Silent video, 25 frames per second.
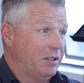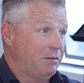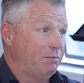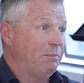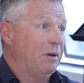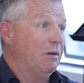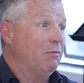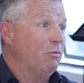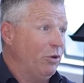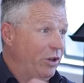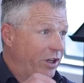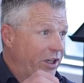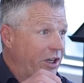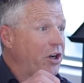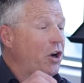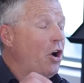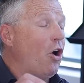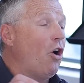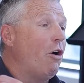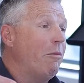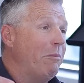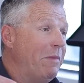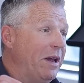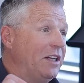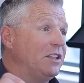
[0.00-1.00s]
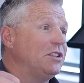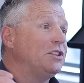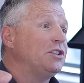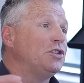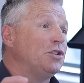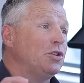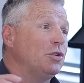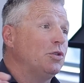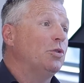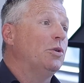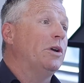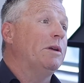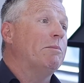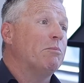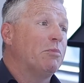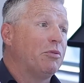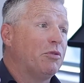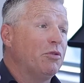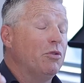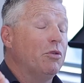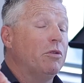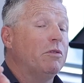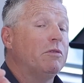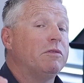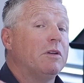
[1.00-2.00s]
but with a comment to
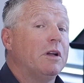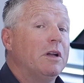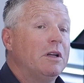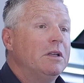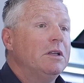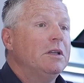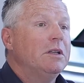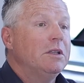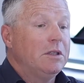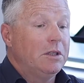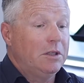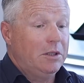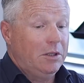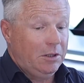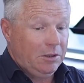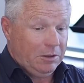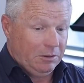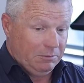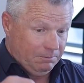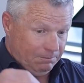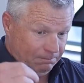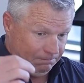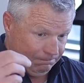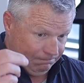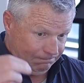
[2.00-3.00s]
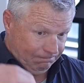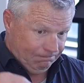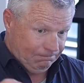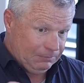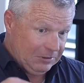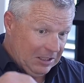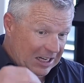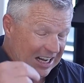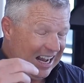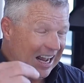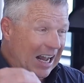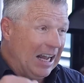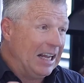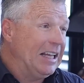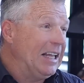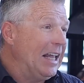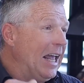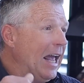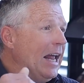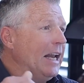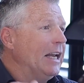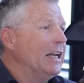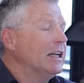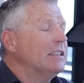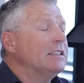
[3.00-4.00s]
improve.
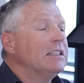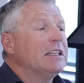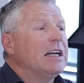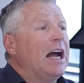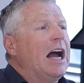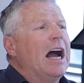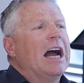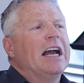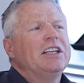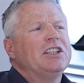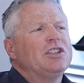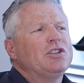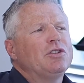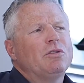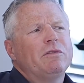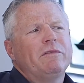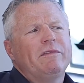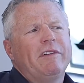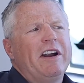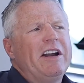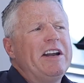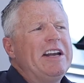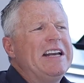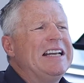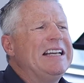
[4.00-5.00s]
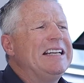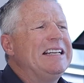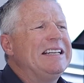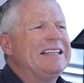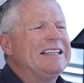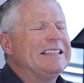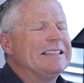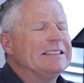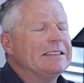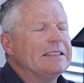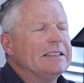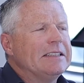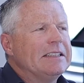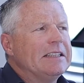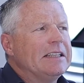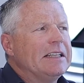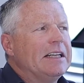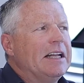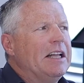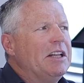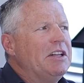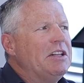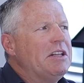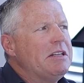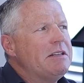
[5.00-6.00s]
Again, I saw very
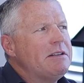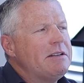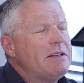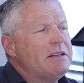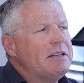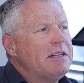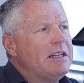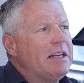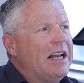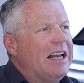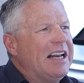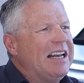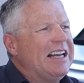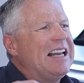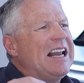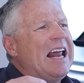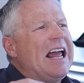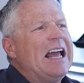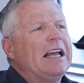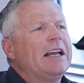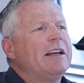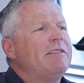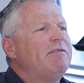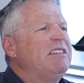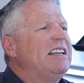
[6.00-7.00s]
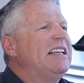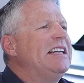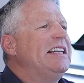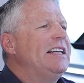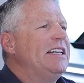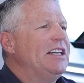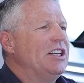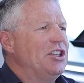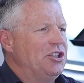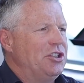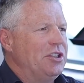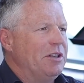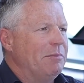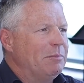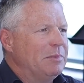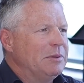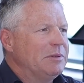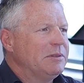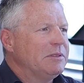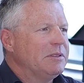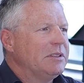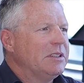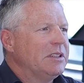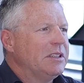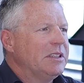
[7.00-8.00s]
lack of leadership.
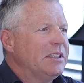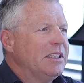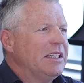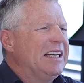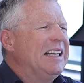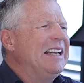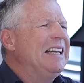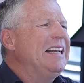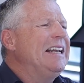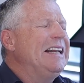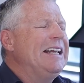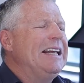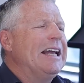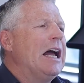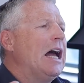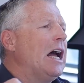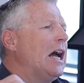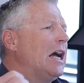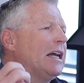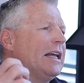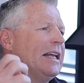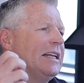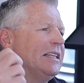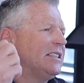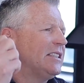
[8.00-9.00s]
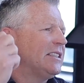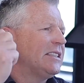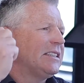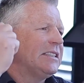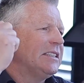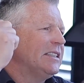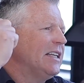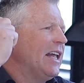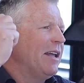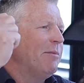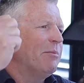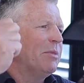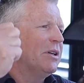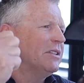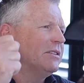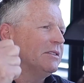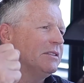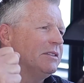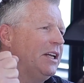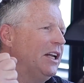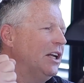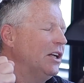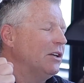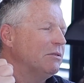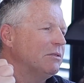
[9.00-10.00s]
Clearly, Archis Neyman,
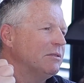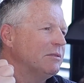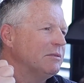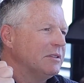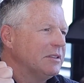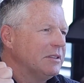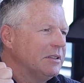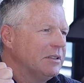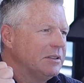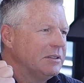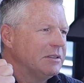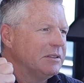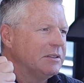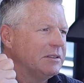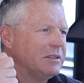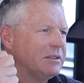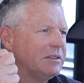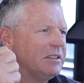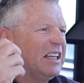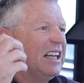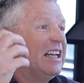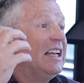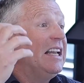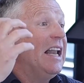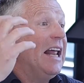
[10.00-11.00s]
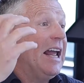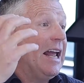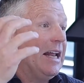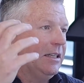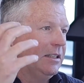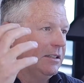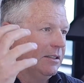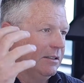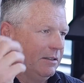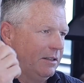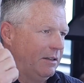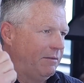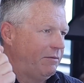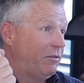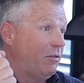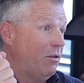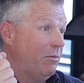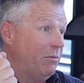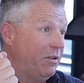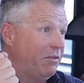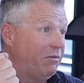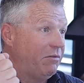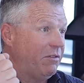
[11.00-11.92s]
led from the